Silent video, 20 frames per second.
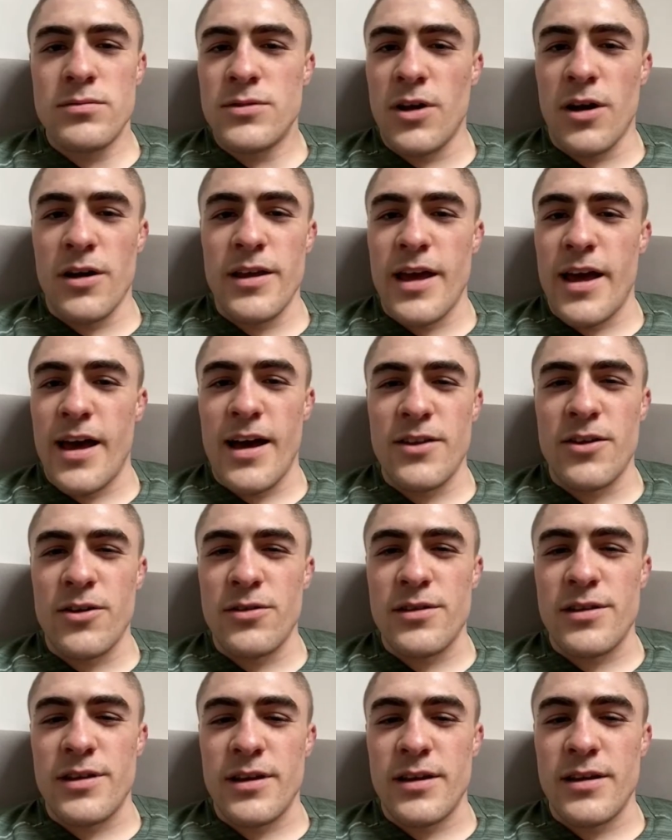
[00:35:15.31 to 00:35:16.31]
not yet. I
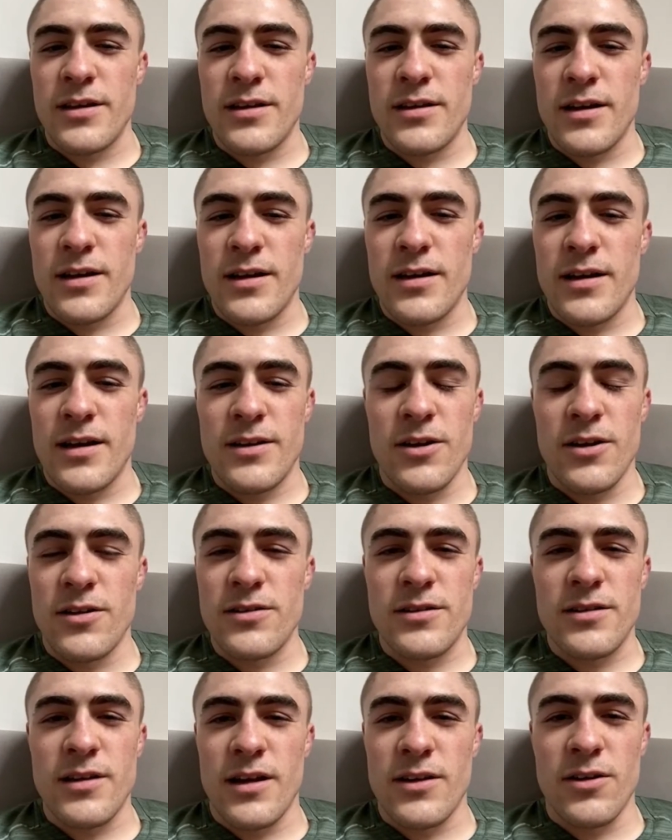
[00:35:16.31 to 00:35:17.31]
don't think. I
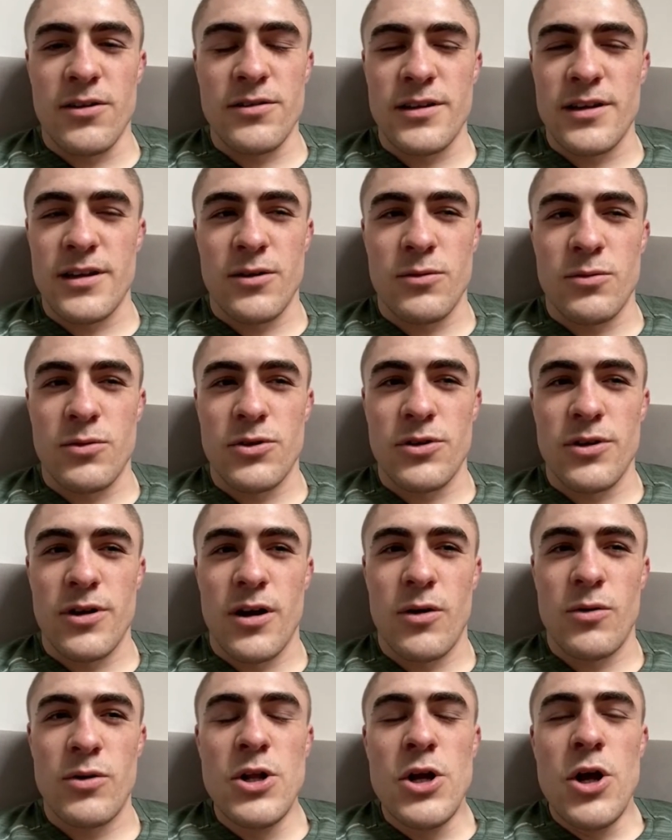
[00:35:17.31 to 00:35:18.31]
don't think I would.
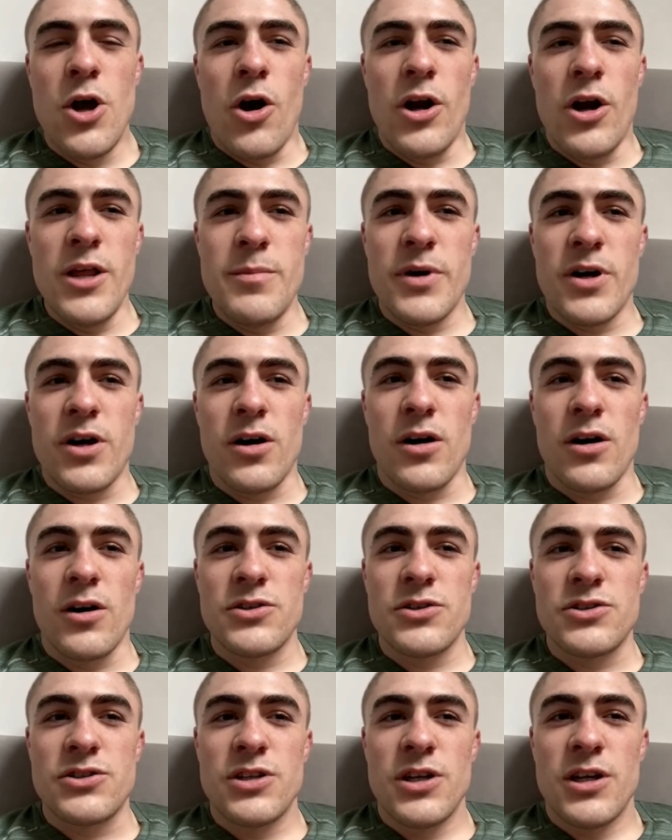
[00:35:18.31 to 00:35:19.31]
No, only
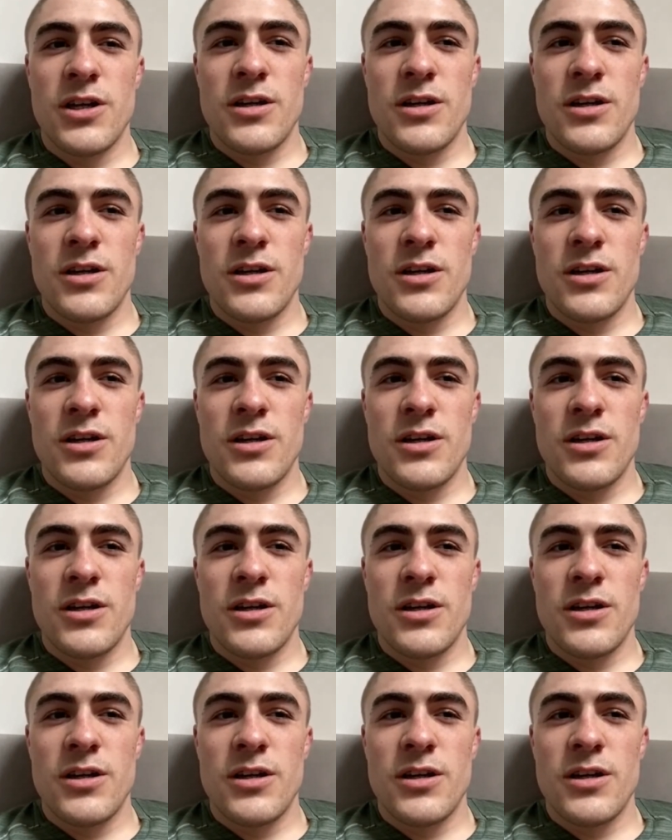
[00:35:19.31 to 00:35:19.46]
because